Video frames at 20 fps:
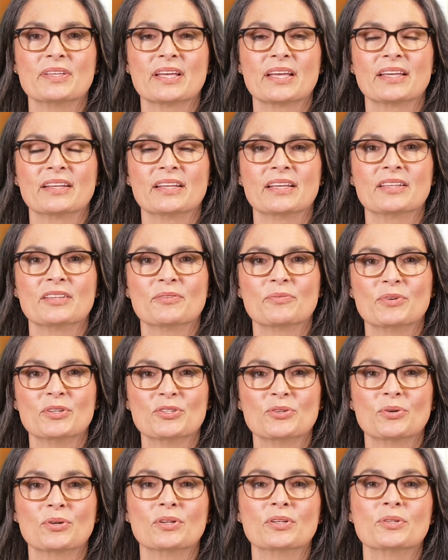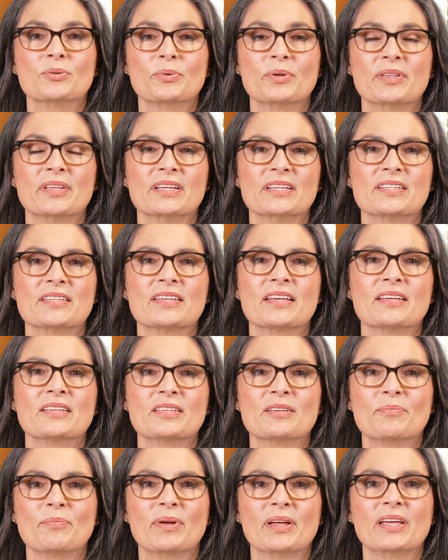and individuals with
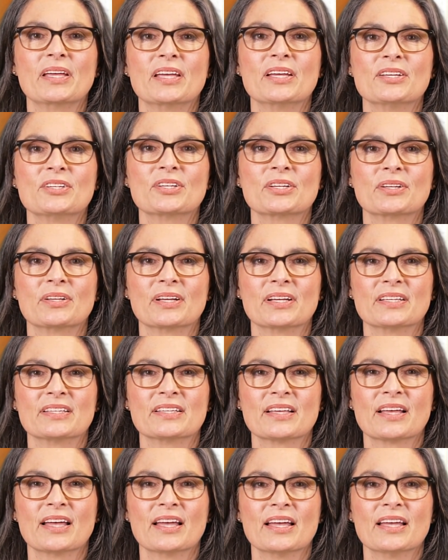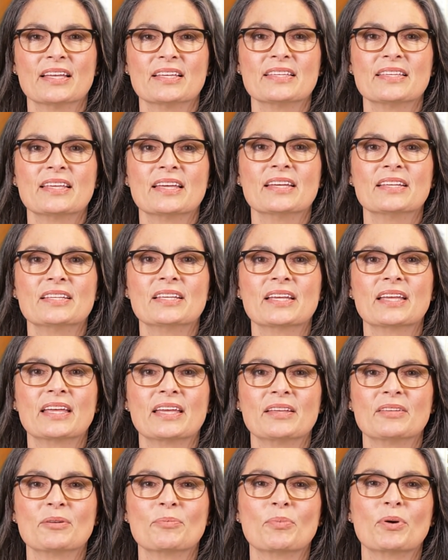extensive medication lists stand to
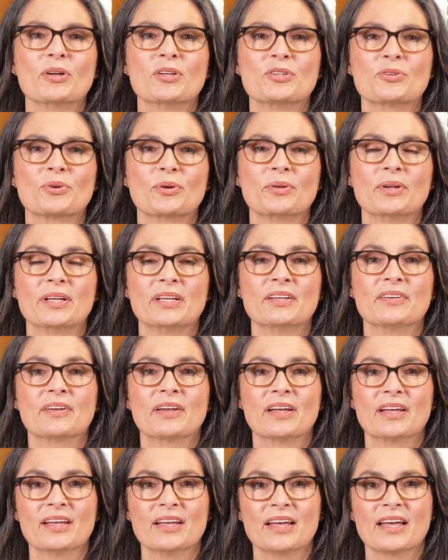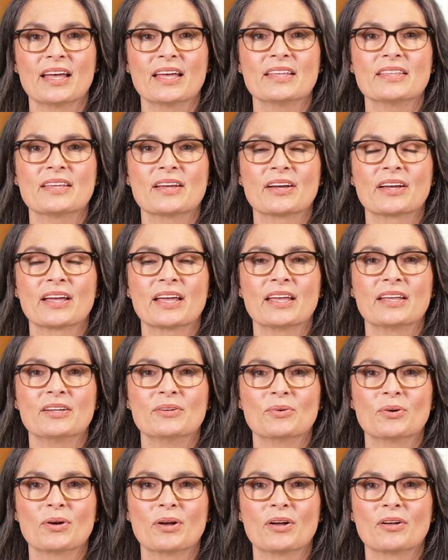gain the most relief, as their
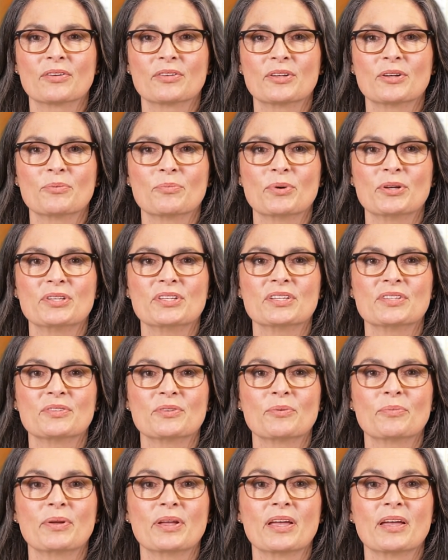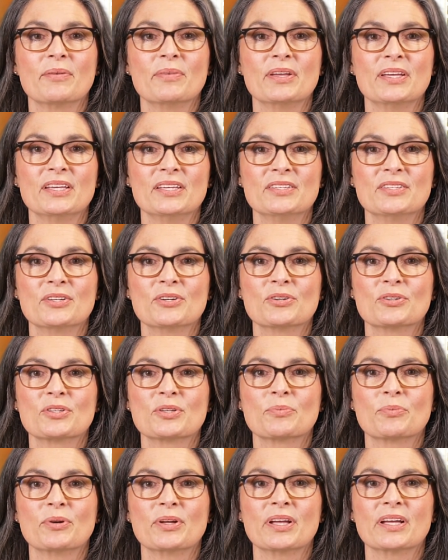annual healthcare budgets will become easier
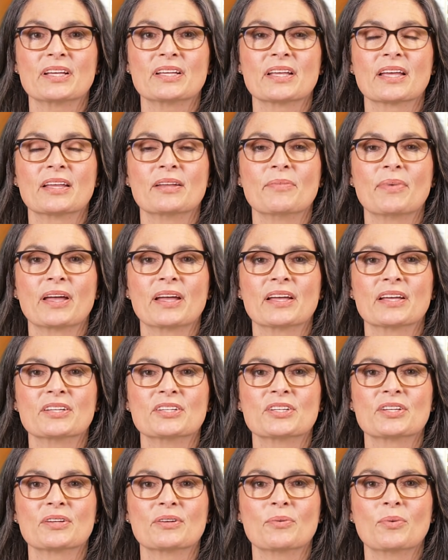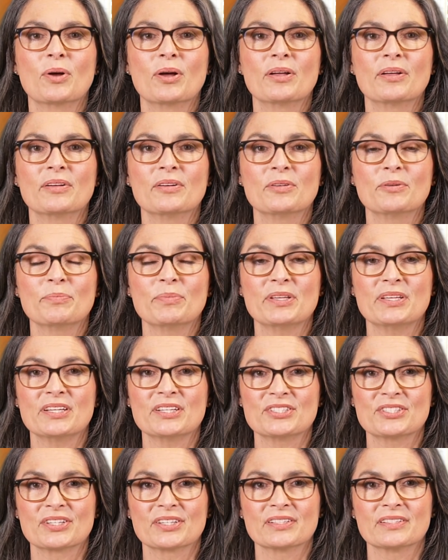to predict and manage. What are the
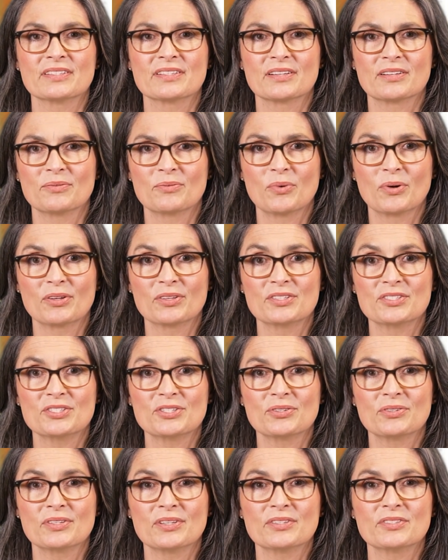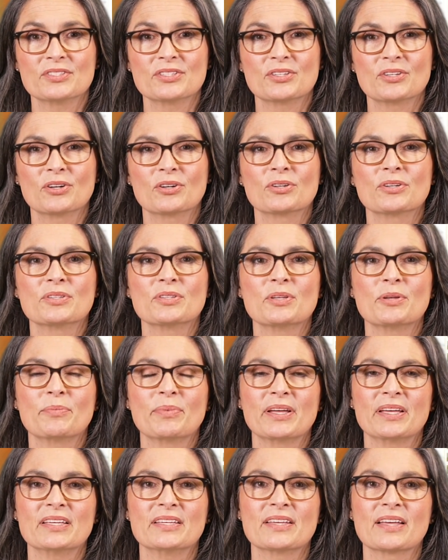limitations? While the $2,000
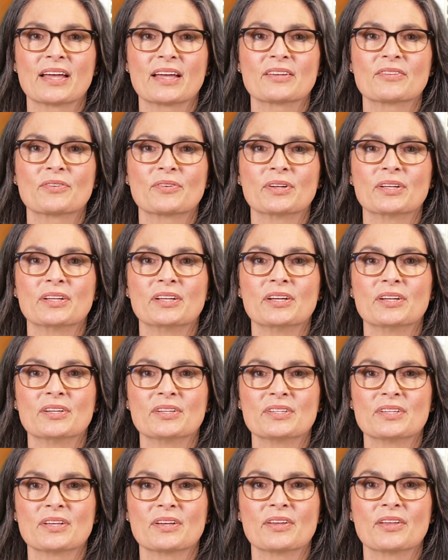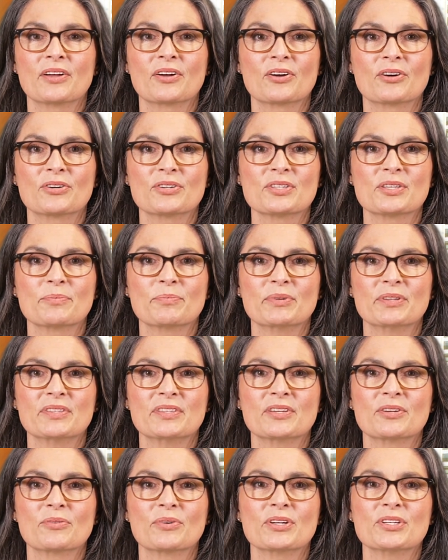limit is excellent news, there are some
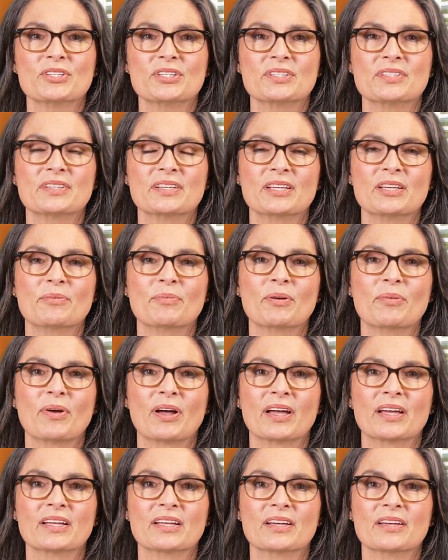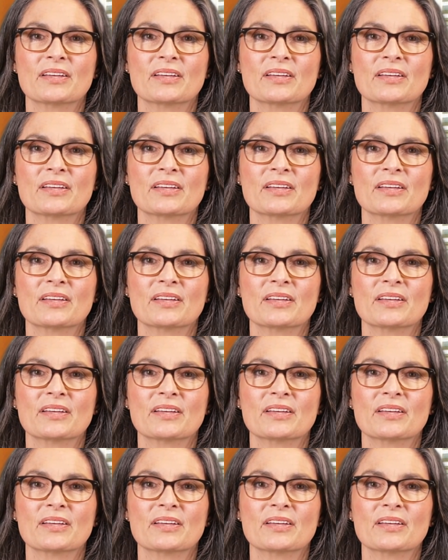considerations to keep in mind.